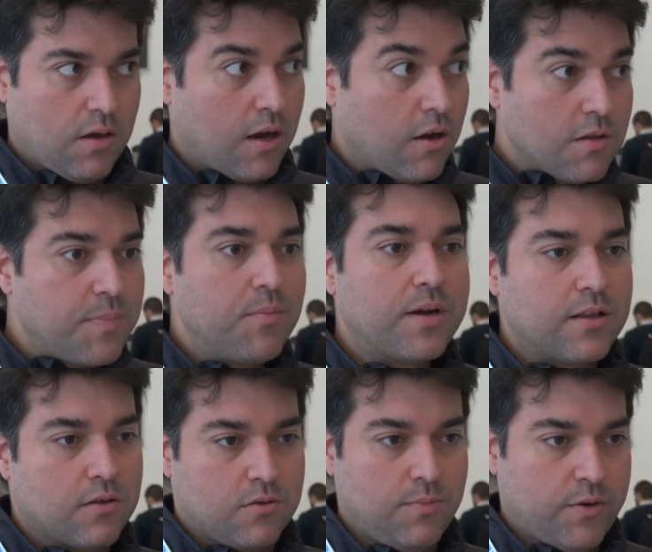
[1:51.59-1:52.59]
A lot of people can
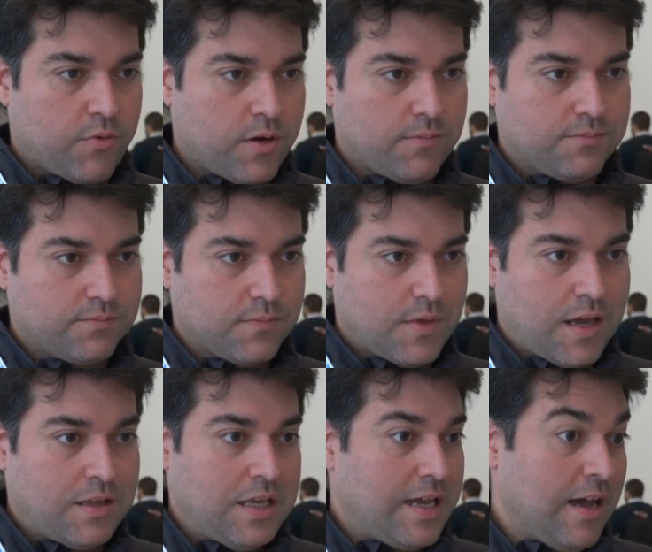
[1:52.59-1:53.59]
also be wrong,
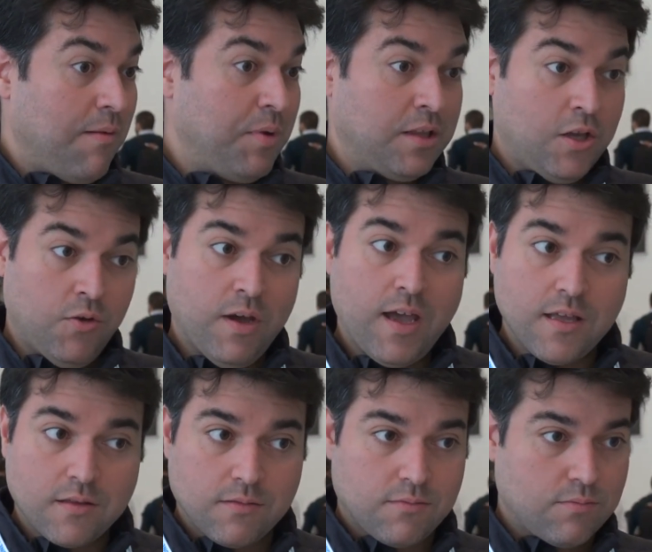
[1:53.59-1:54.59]
and it can happen in the
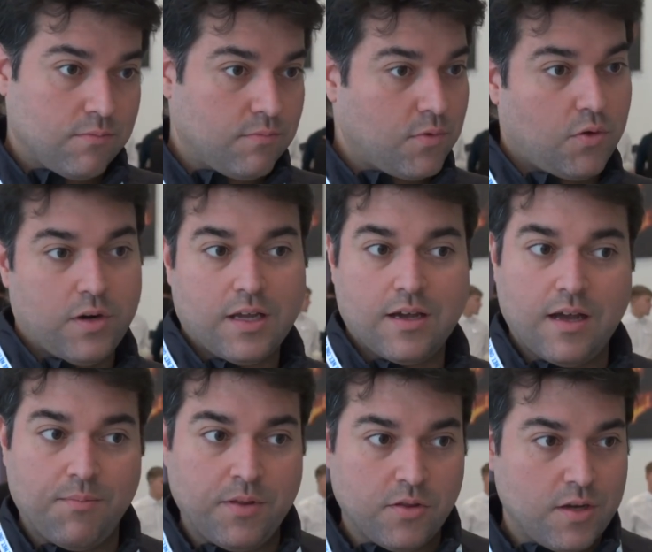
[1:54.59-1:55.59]
US, or it can
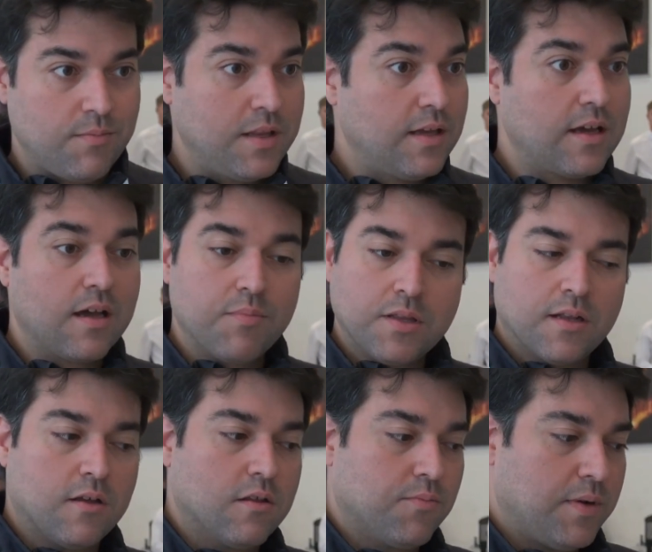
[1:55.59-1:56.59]
happen in Germany, it can happen in a
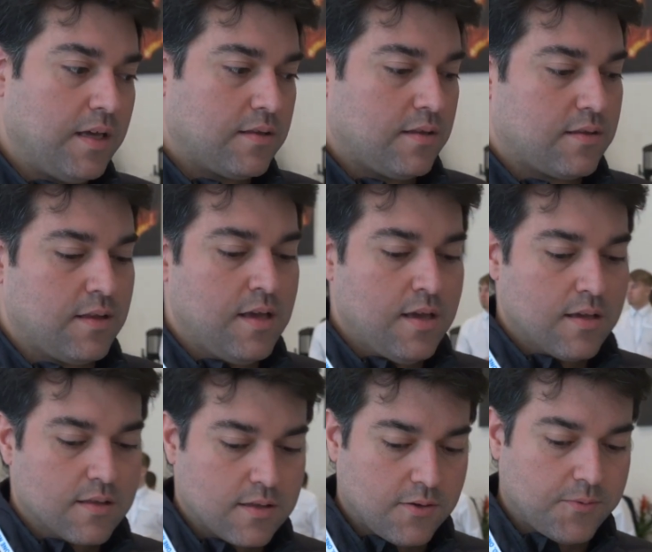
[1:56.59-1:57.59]
lot of places.
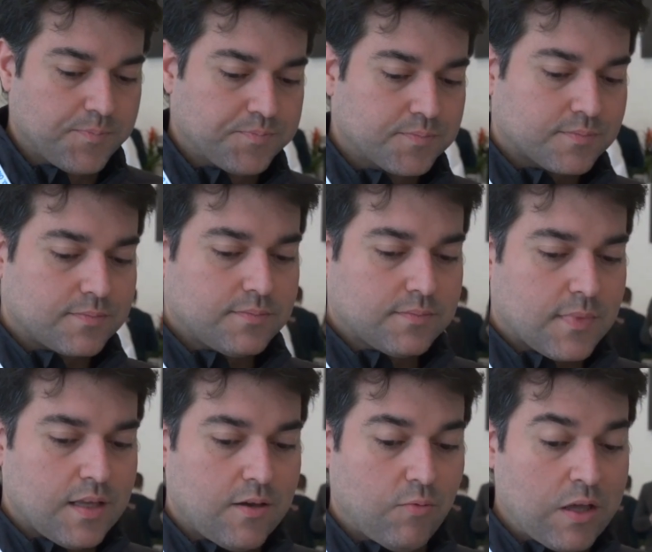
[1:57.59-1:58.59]
So
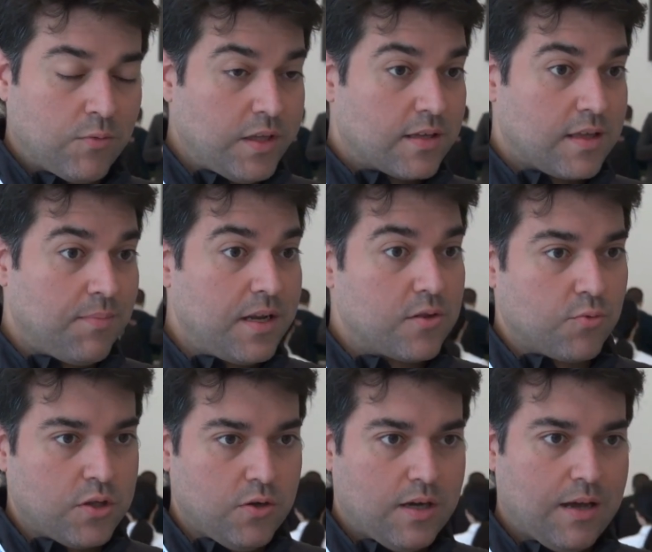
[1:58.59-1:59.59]
uh, one good example is
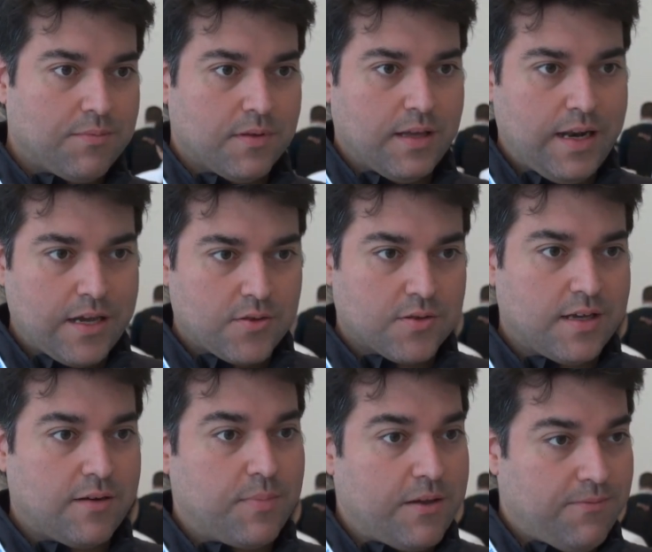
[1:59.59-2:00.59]
when you have elections that
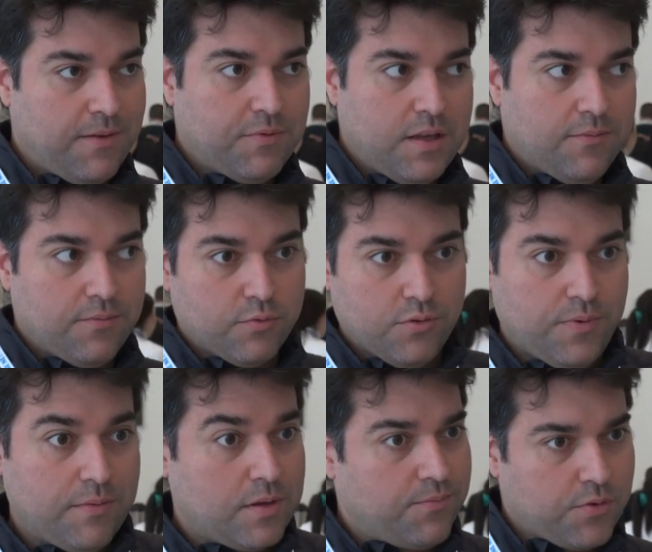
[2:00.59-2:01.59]
are by 50 to
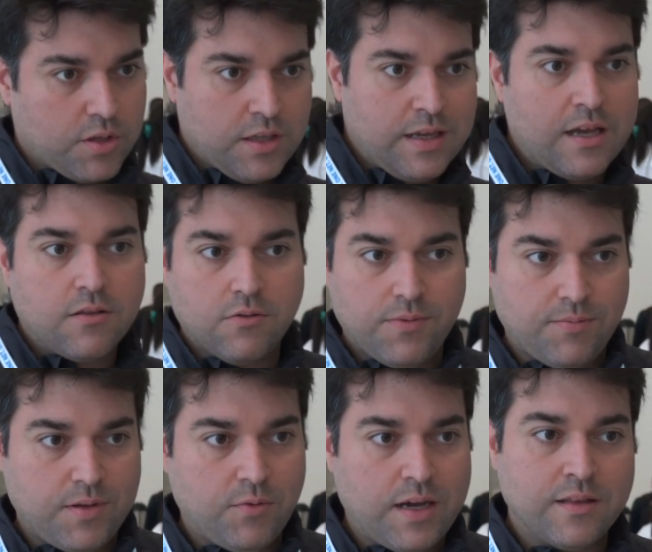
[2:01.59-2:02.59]
50, 49 to
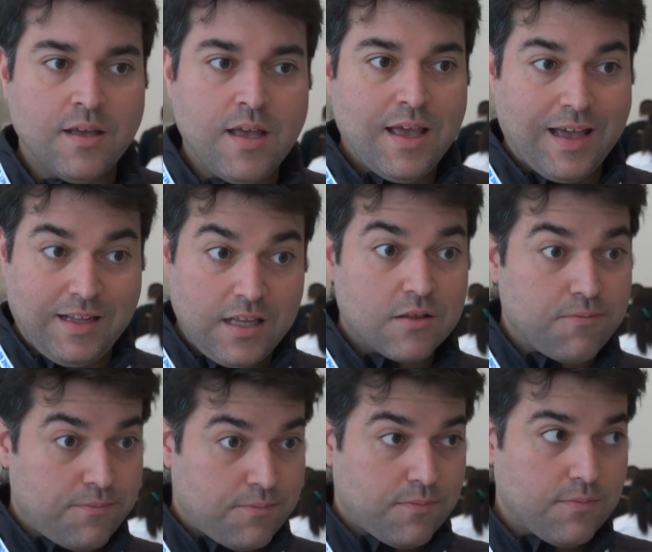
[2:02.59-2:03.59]
51, at least
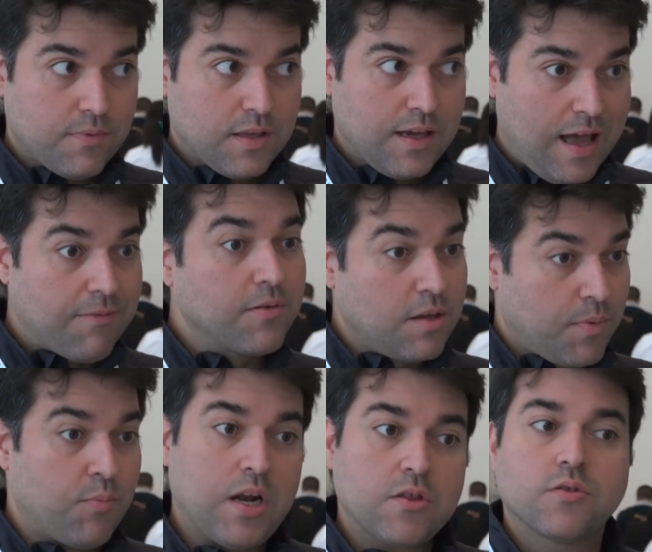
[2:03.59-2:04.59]
half of the
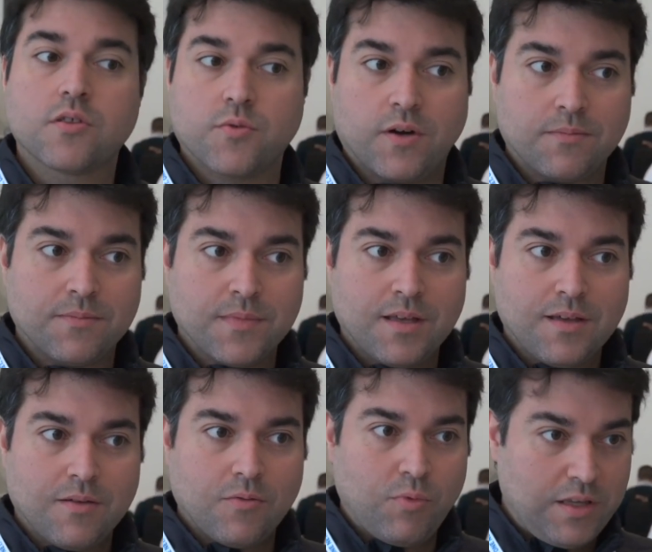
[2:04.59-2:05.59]
population is wrong
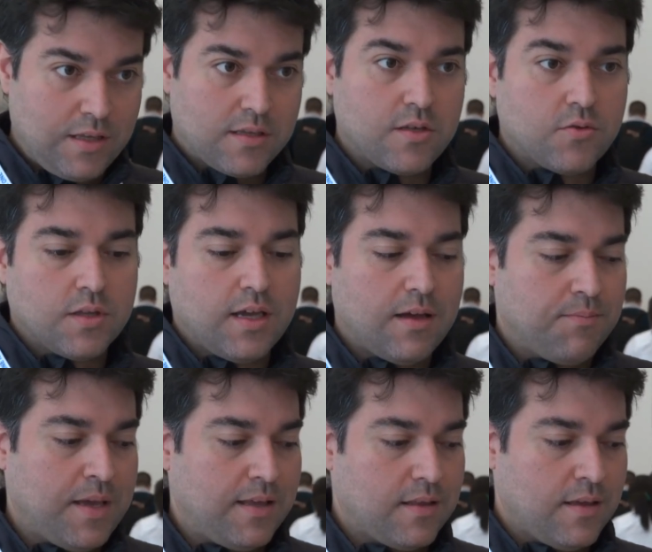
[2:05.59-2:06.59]
with the decision they have
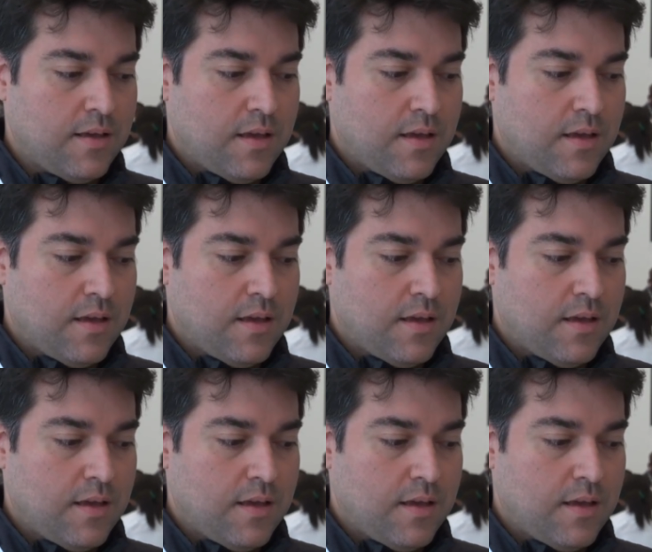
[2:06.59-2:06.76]
made.